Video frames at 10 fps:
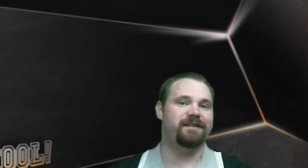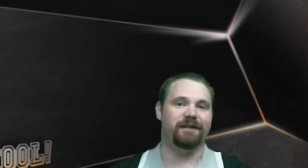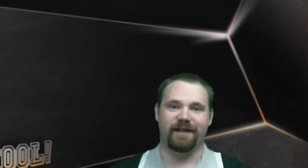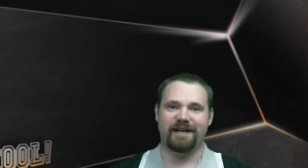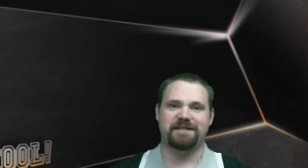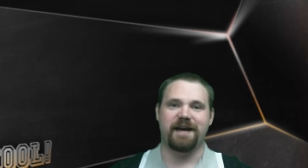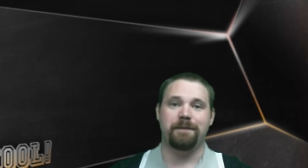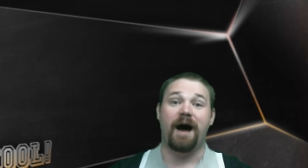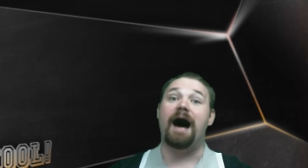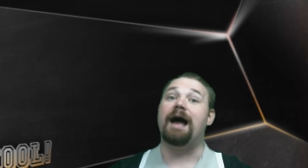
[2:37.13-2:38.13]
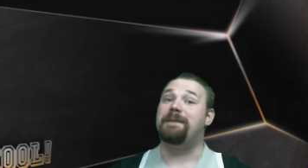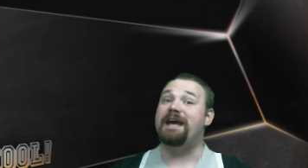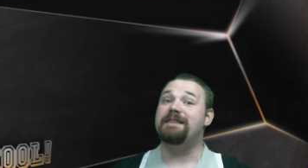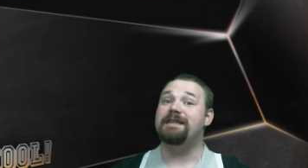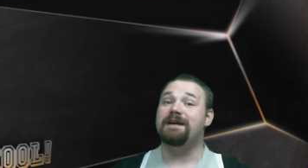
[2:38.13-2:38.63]
Till next time, I'm
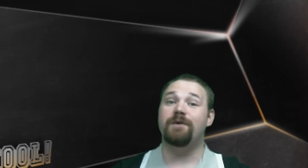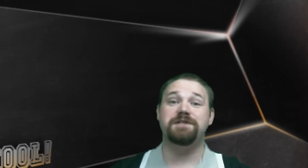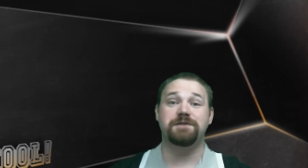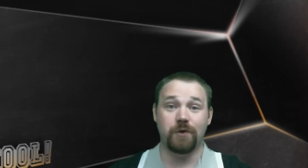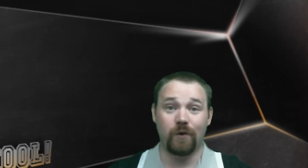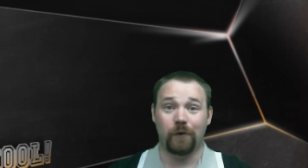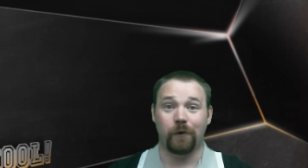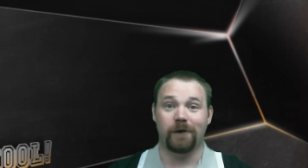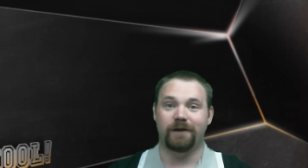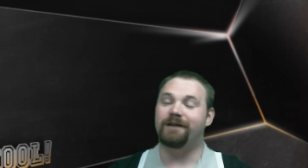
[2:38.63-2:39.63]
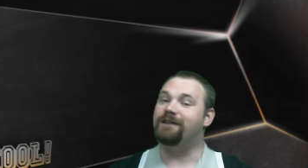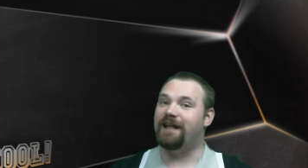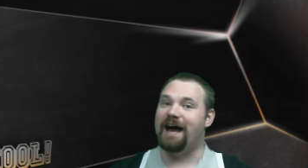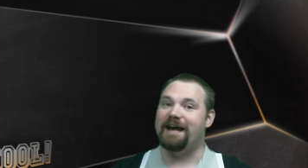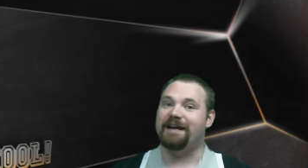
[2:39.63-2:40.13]
Anthony with school.
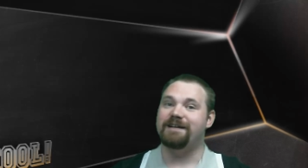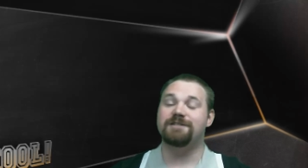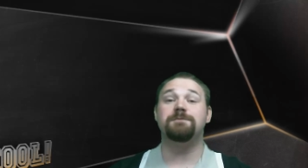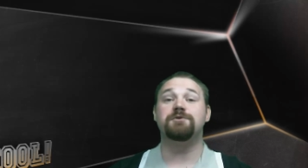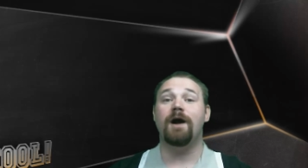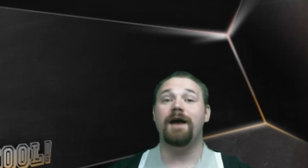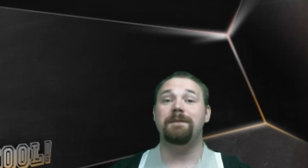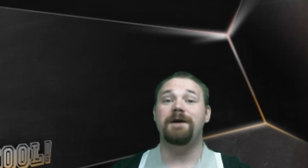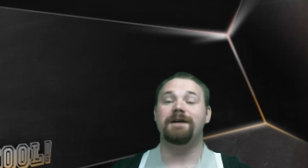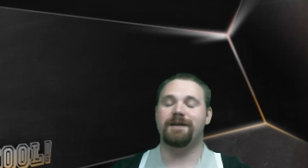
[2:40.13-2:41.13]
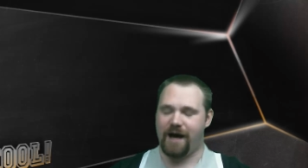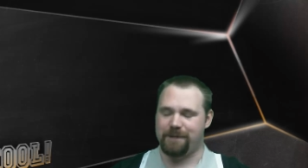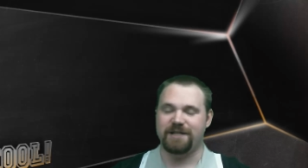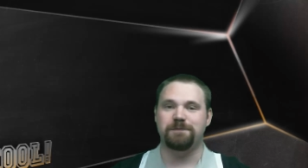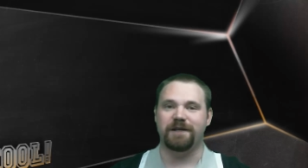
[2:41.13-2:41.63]
Like, subscribe,
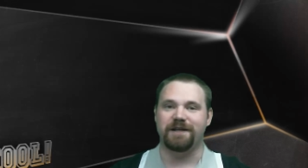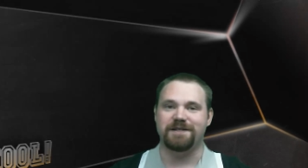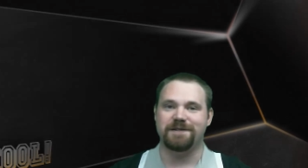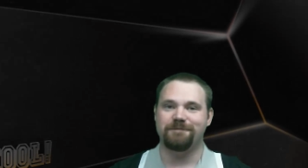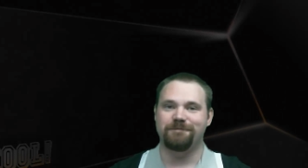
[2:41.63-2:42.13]
comments please.